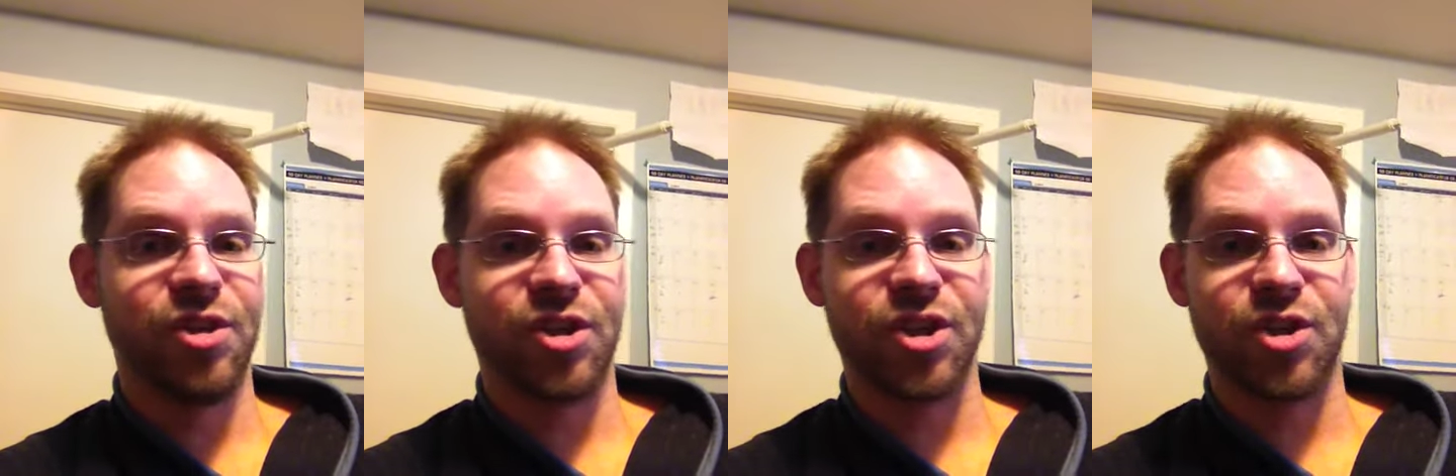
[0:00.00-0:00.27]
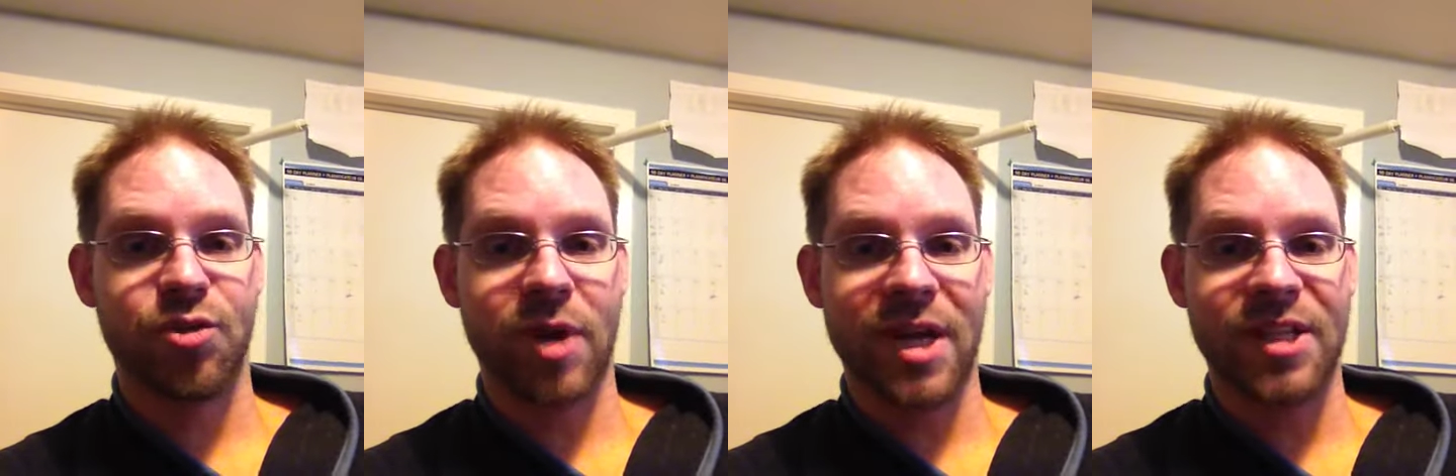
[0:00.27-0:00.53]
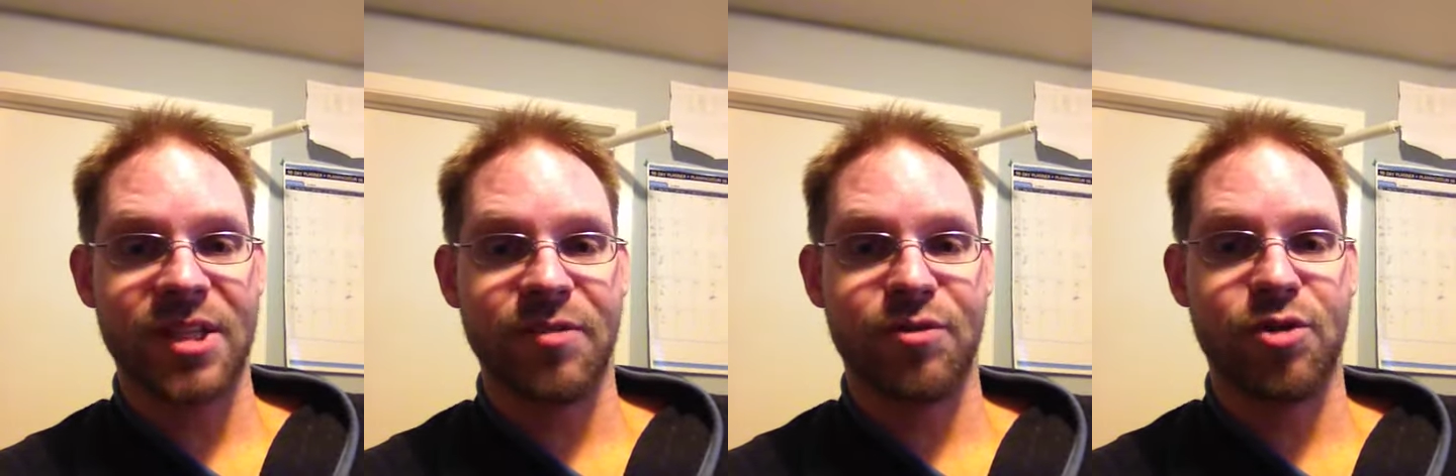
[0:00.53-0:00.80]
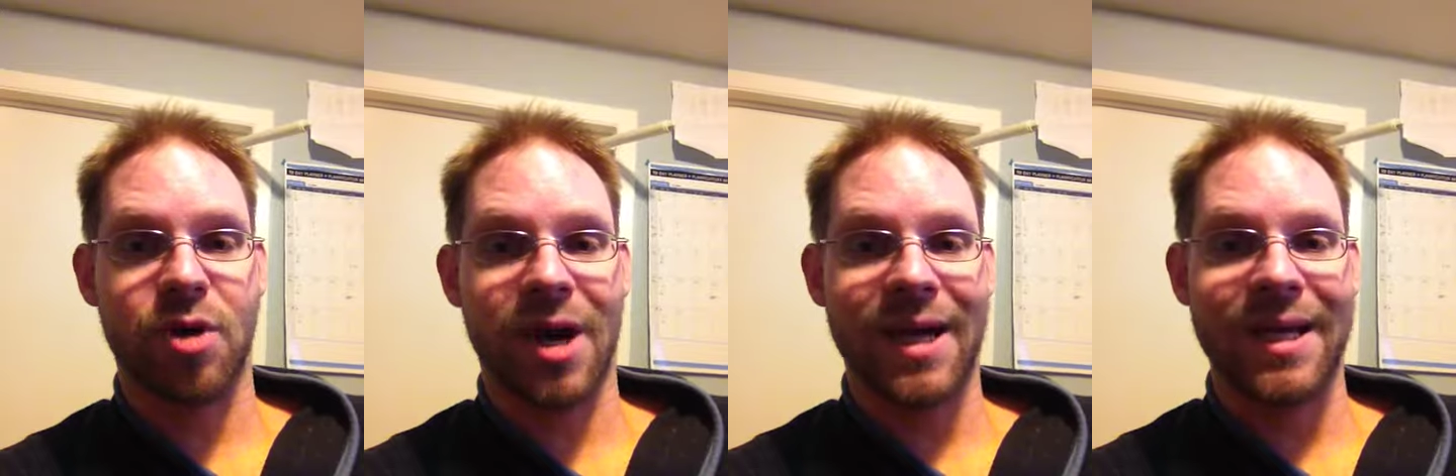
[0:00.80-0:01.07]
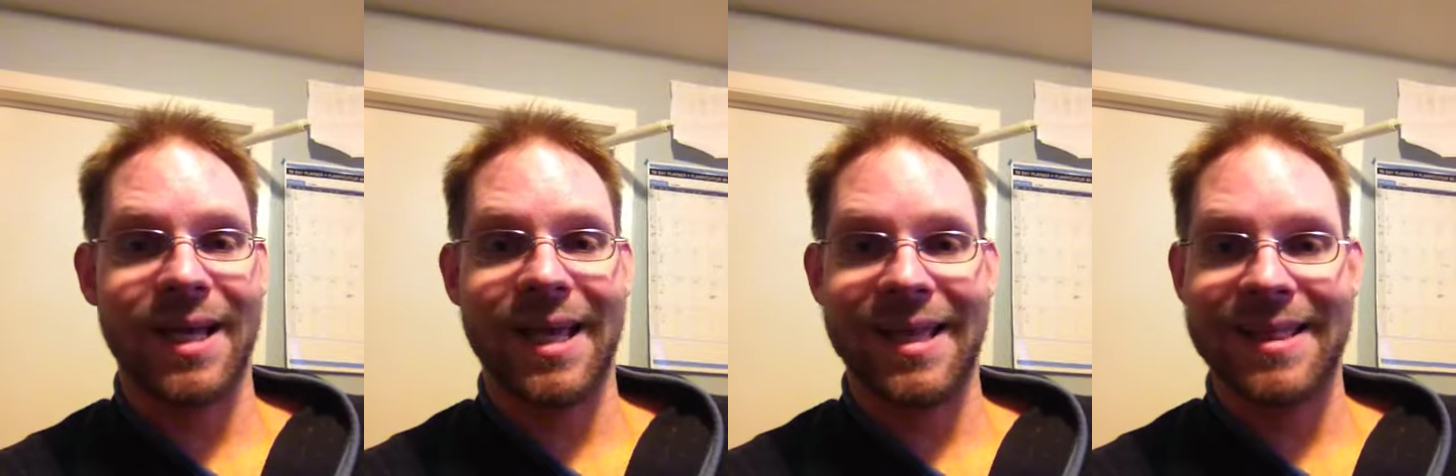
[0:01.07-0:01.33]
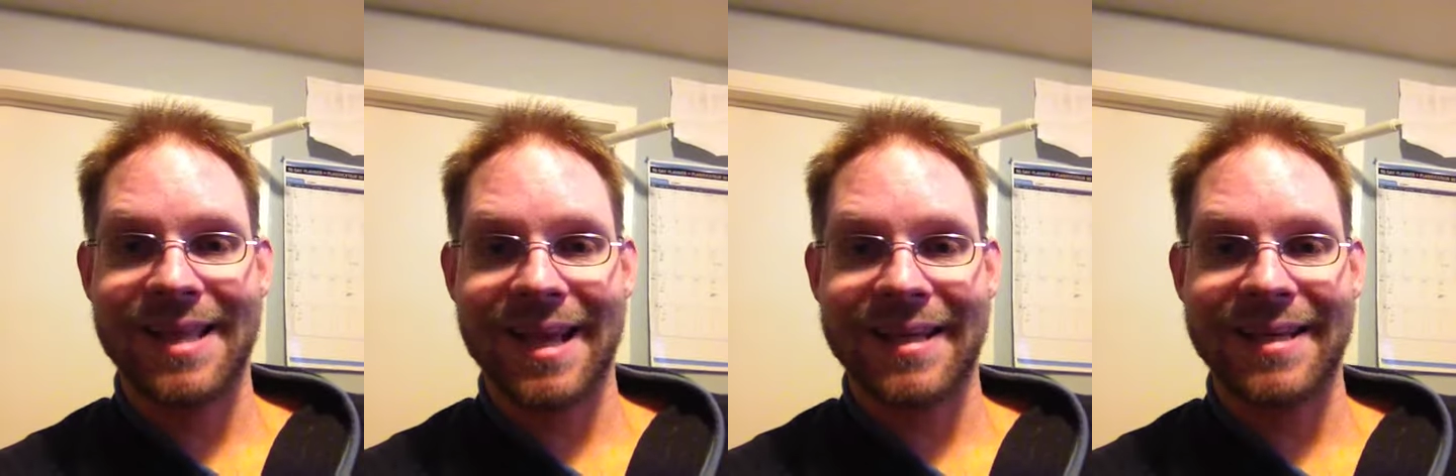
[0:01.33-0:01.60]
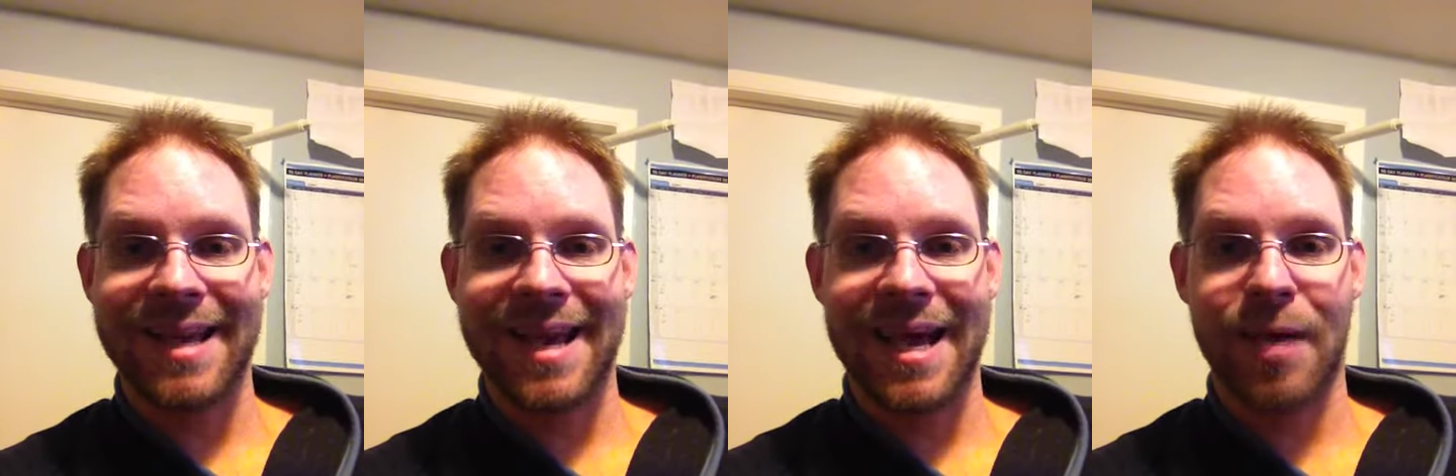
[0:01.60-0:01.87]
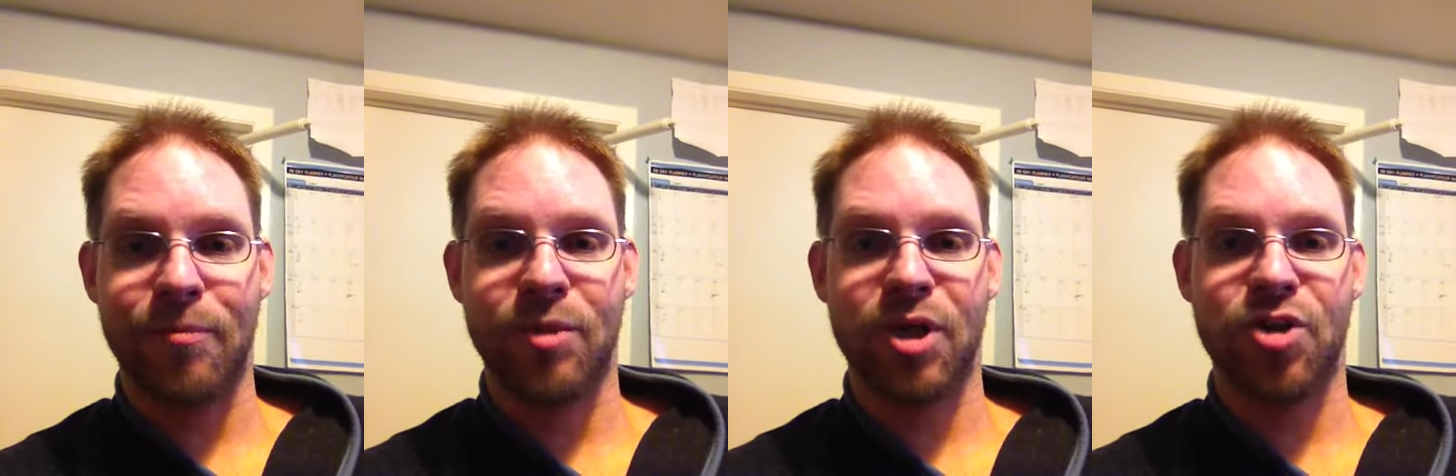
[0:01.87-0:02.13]
stress of trying to get that to
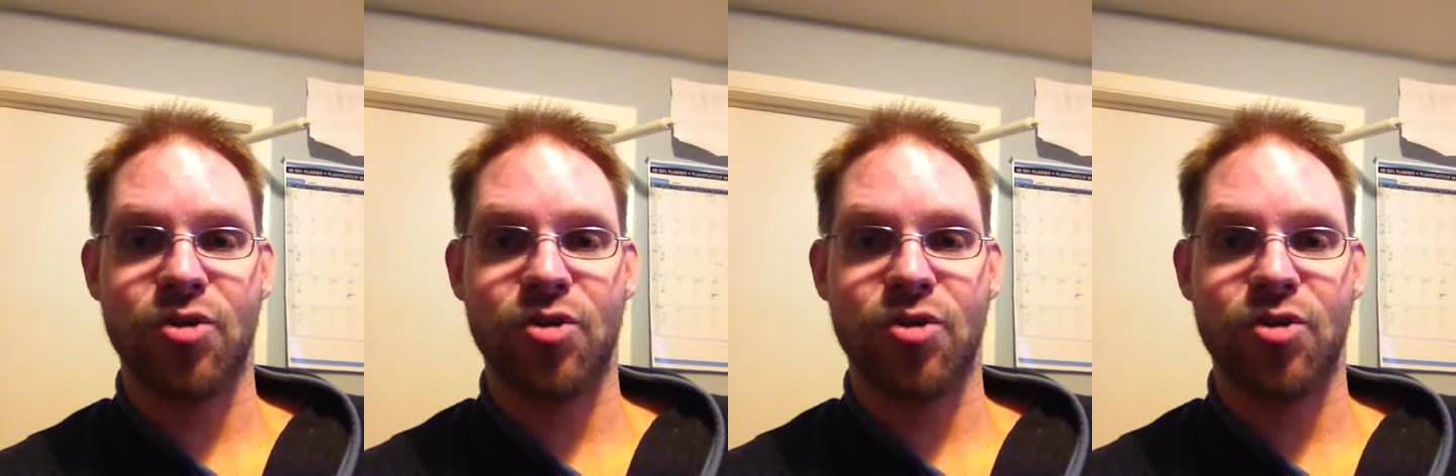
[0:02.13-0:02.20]
happen